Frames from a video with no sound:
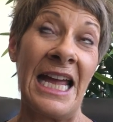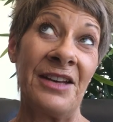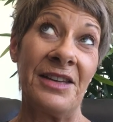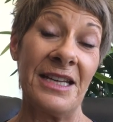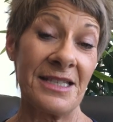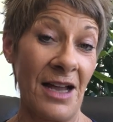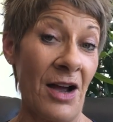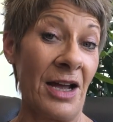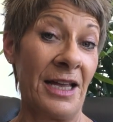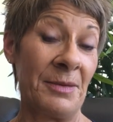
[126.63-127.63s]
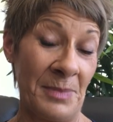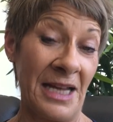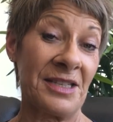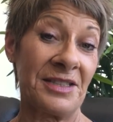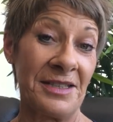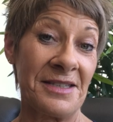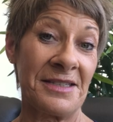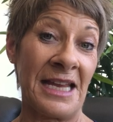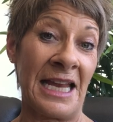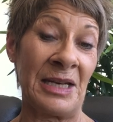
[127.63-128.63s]
And these high
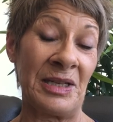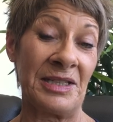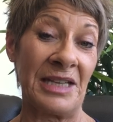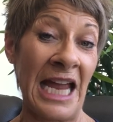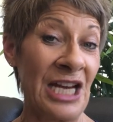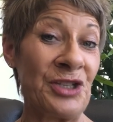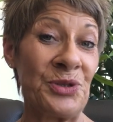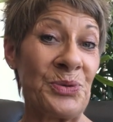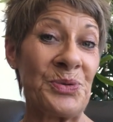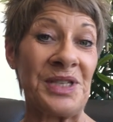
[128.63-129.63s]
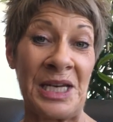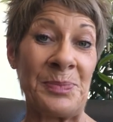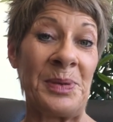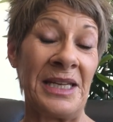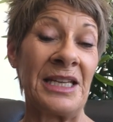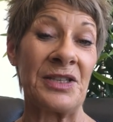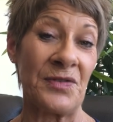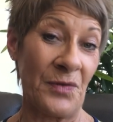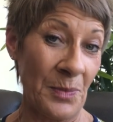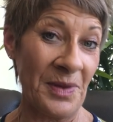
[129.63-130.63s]
masters and angels and beings
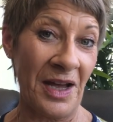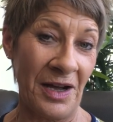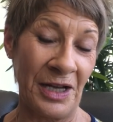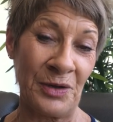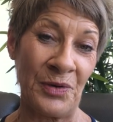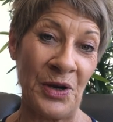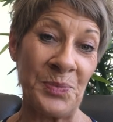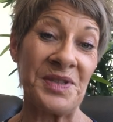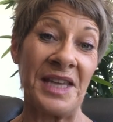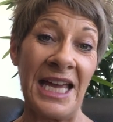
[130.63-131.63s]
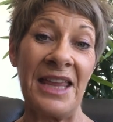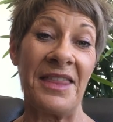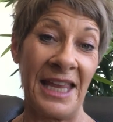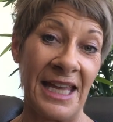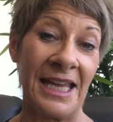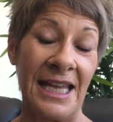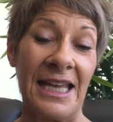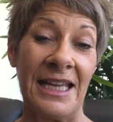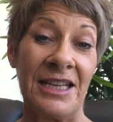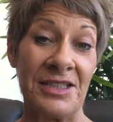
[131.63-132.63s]
from the higher realms, they are there
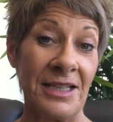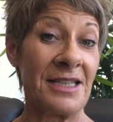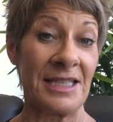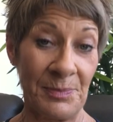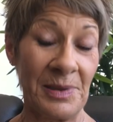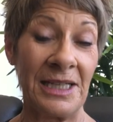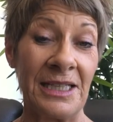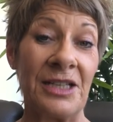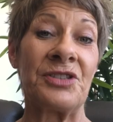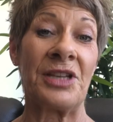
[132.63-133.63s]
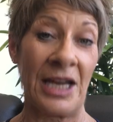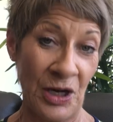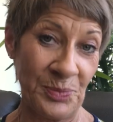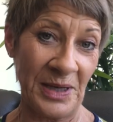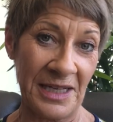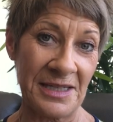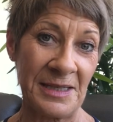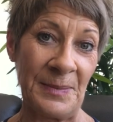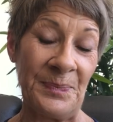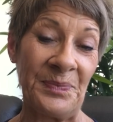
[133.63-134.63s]
simply to help
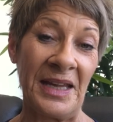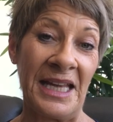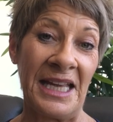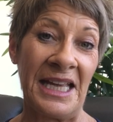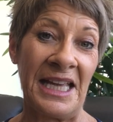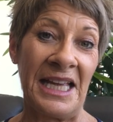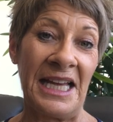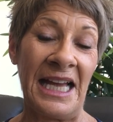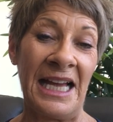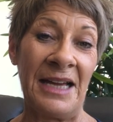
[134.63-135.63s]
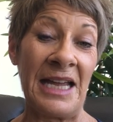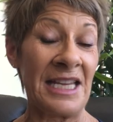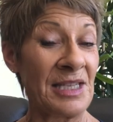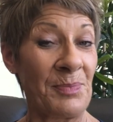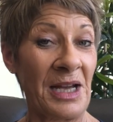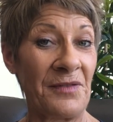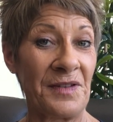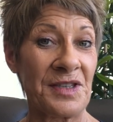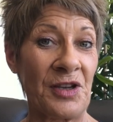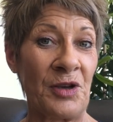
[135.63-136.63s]
us. Uh, as
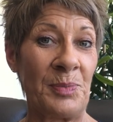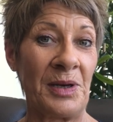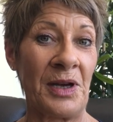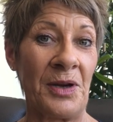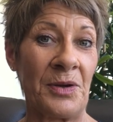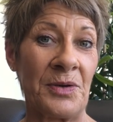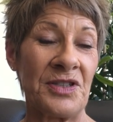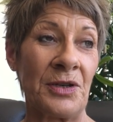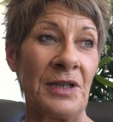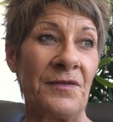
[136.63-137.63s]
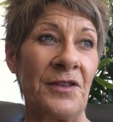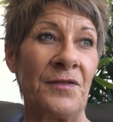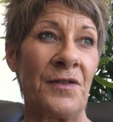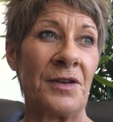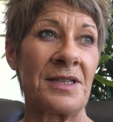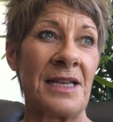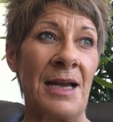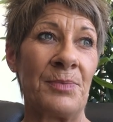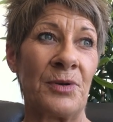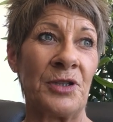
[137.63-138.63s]
above, so below. So, if you, for
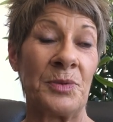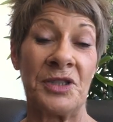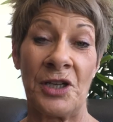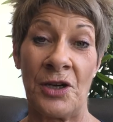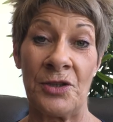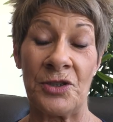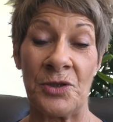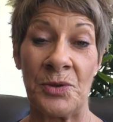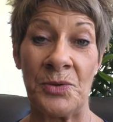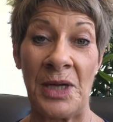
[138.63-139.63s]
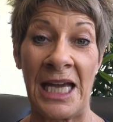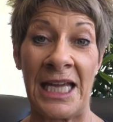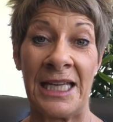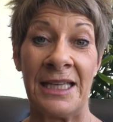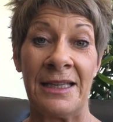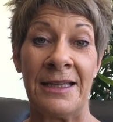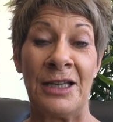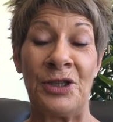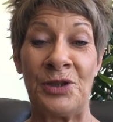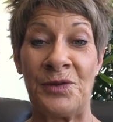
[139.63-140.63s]
example, you were to go to a
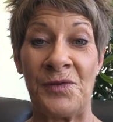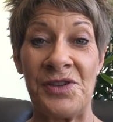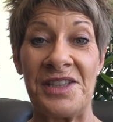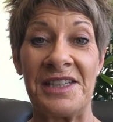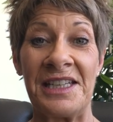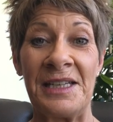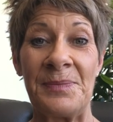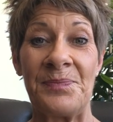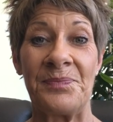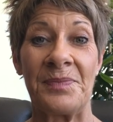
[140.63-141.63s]
university